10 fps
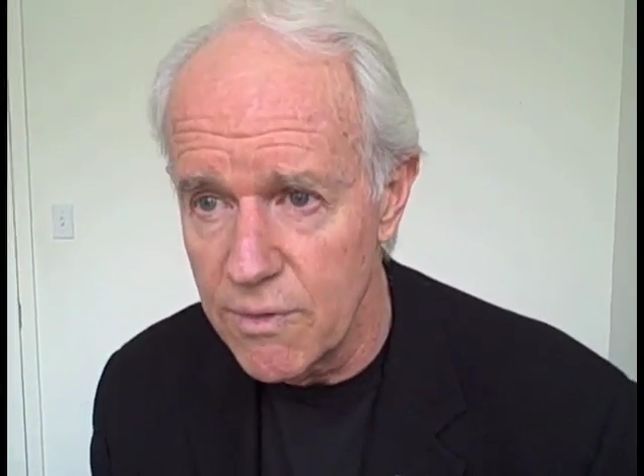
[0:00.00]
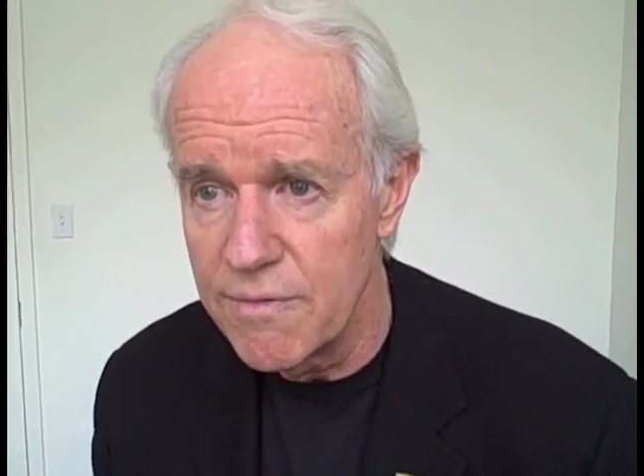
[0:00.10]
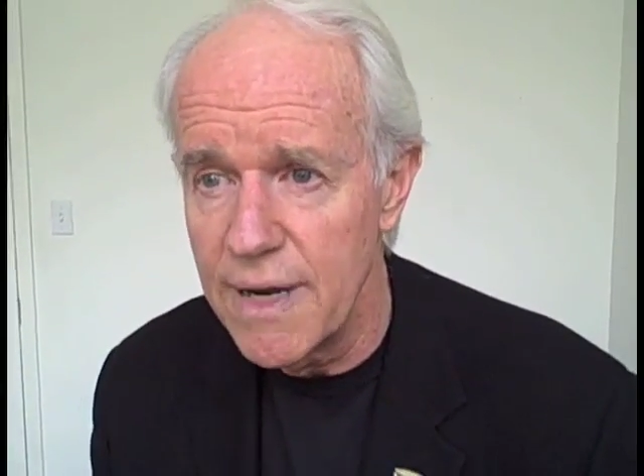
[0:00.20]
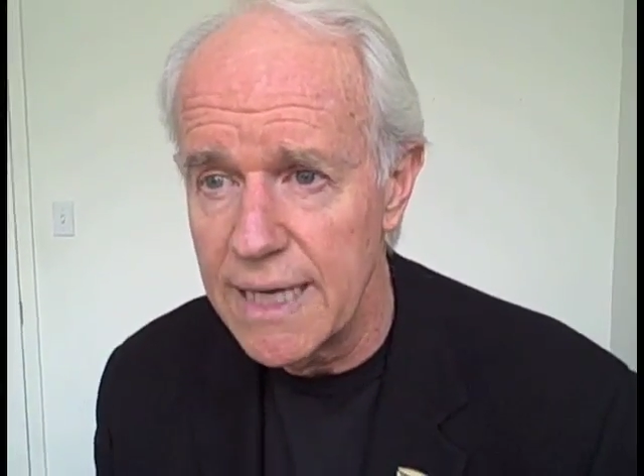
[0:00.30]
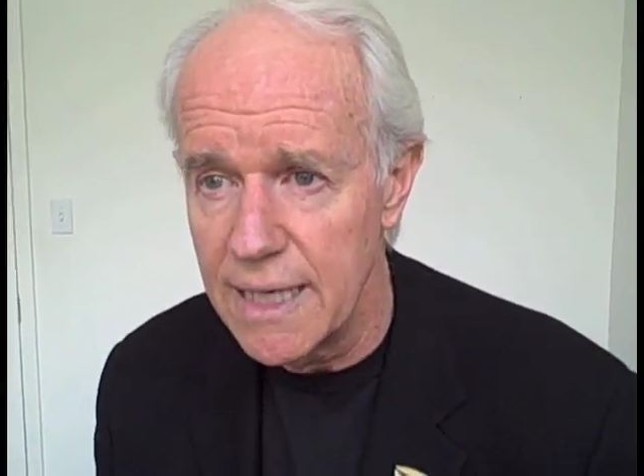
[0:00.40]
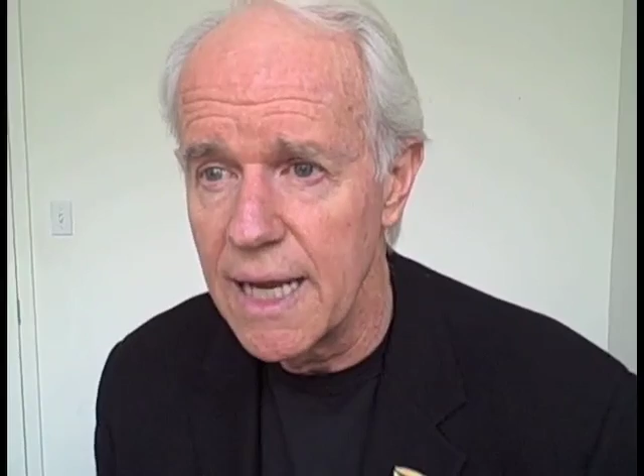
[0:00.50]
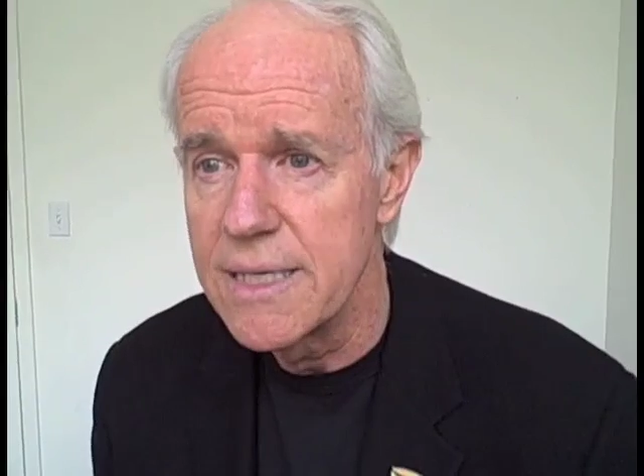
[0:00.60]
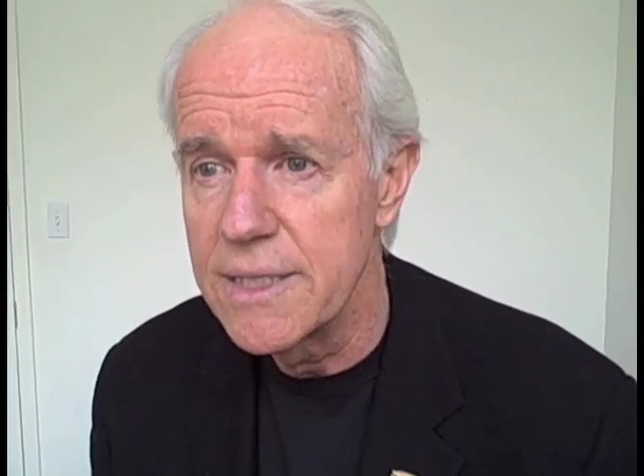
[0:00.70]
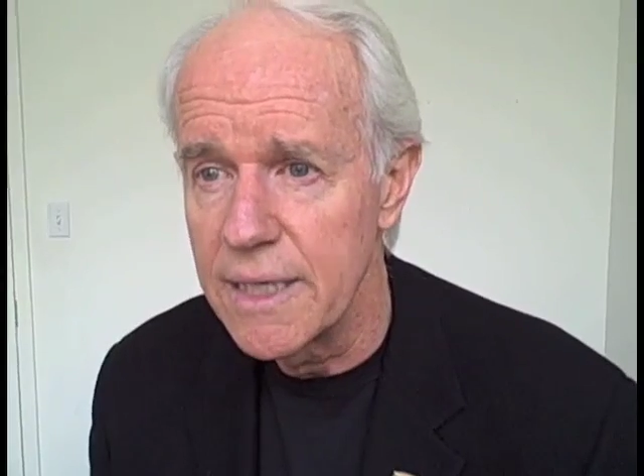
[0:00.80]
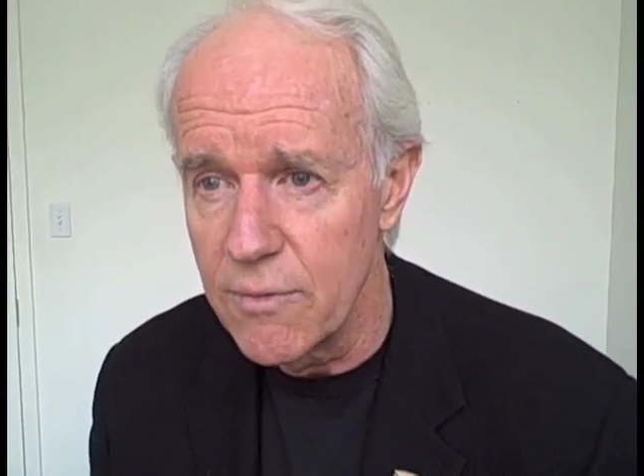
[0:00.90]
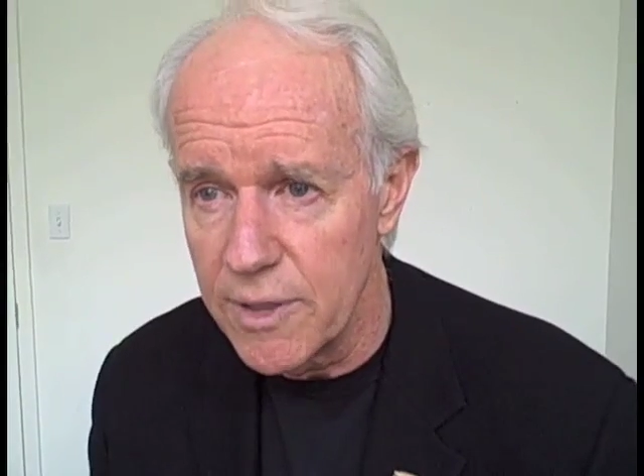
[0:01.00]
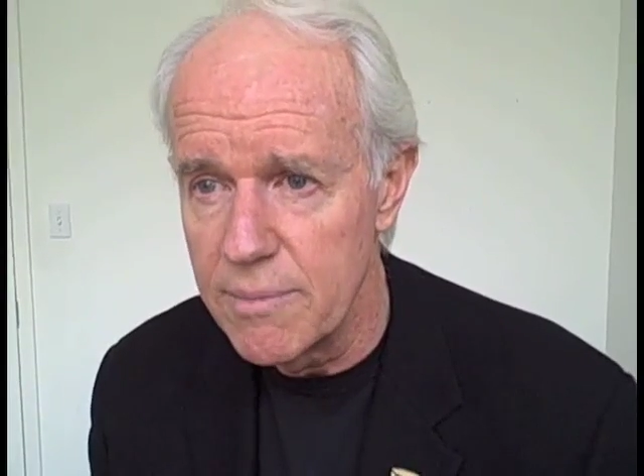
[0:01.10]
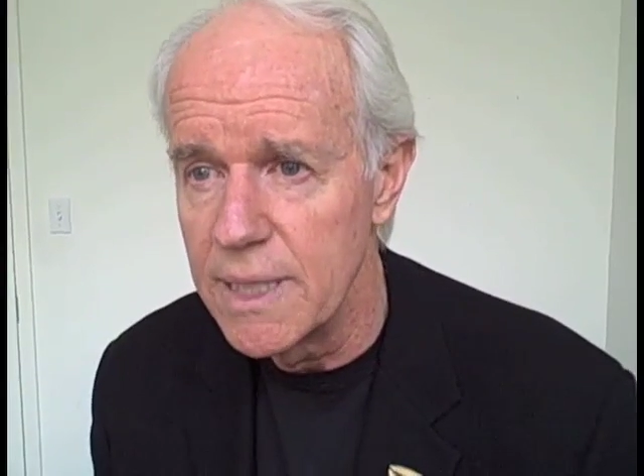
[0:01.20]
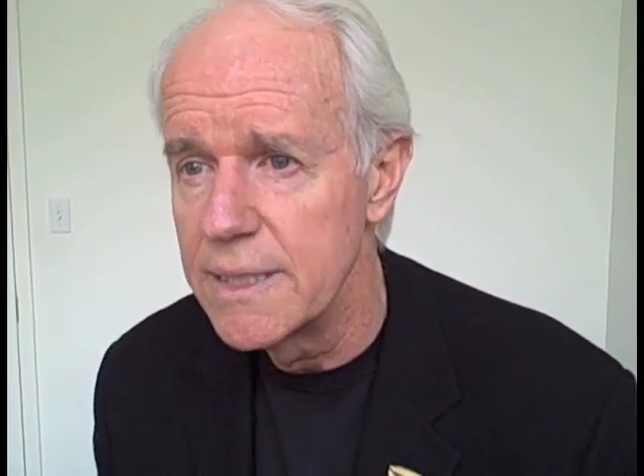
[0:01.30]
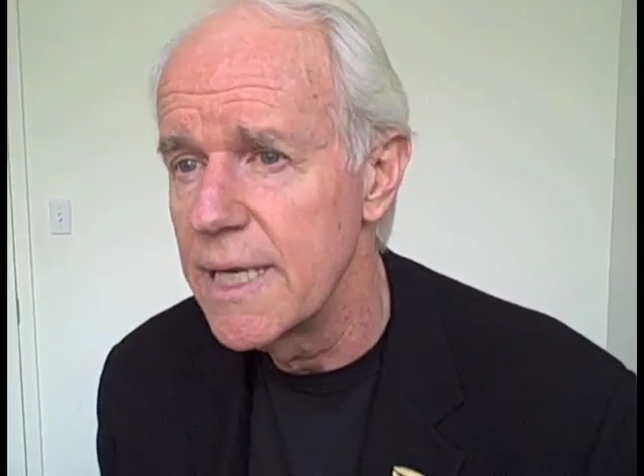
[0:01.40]
revitalizing and
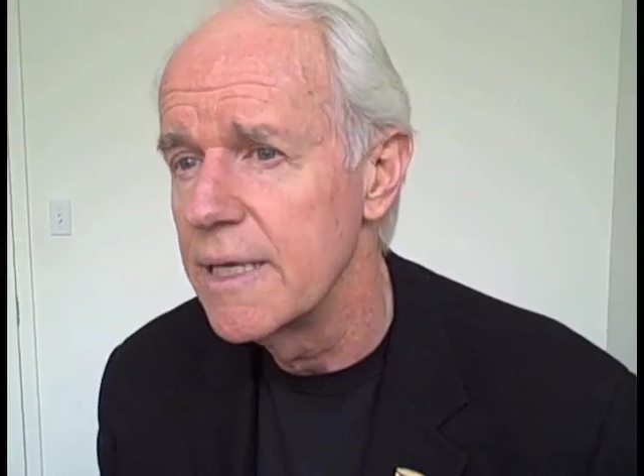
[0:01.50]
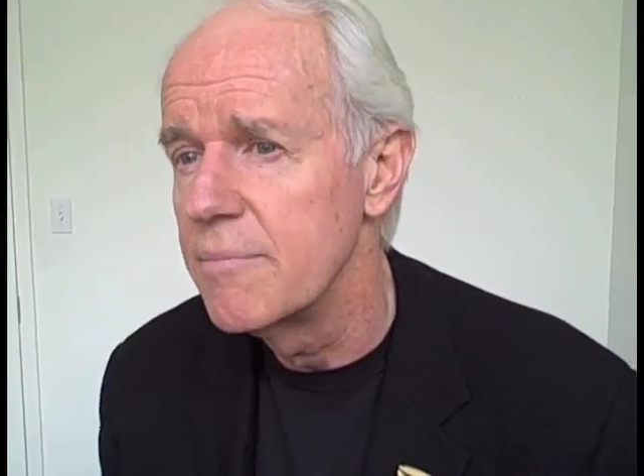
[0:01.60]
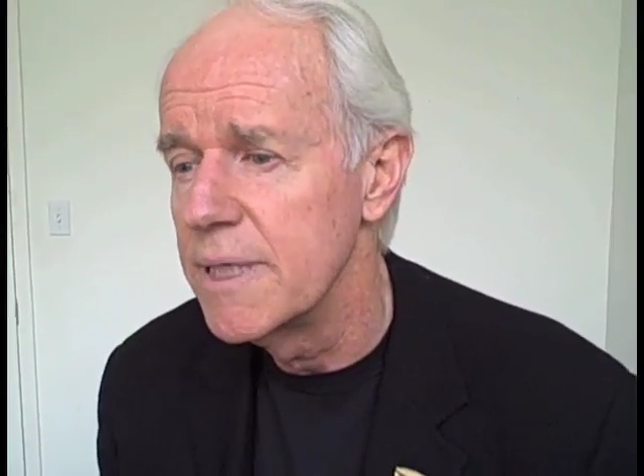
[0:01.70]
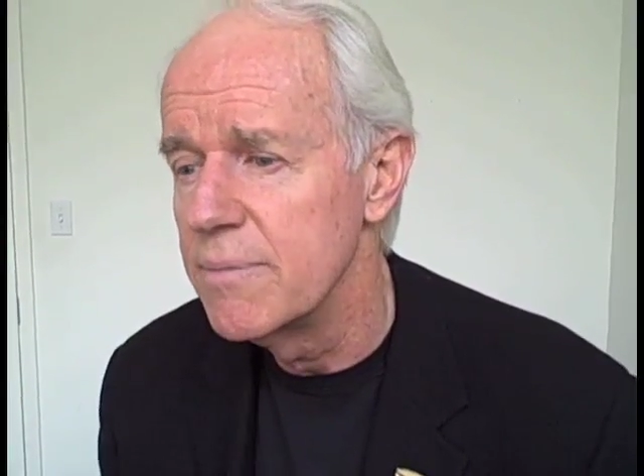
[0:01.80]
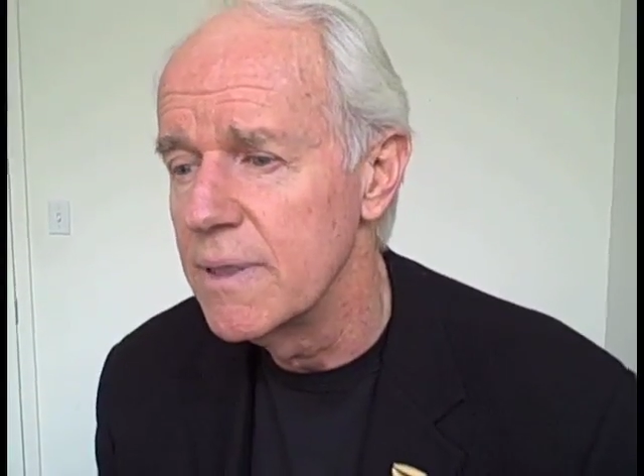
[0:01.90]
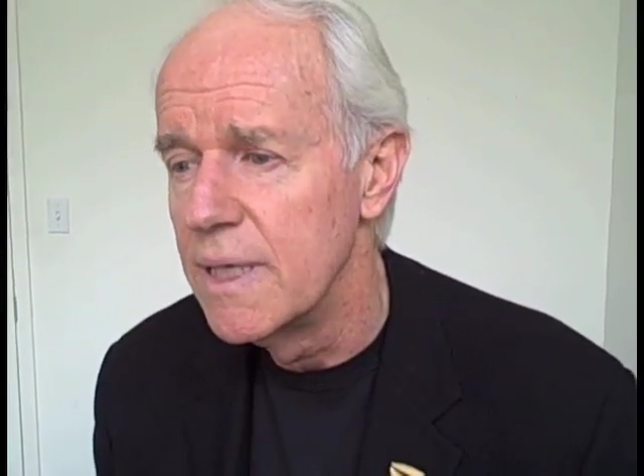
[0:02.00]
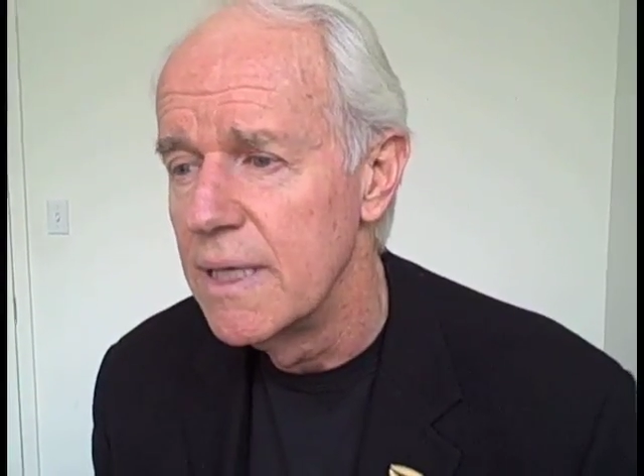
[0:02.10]
rehabilitating people.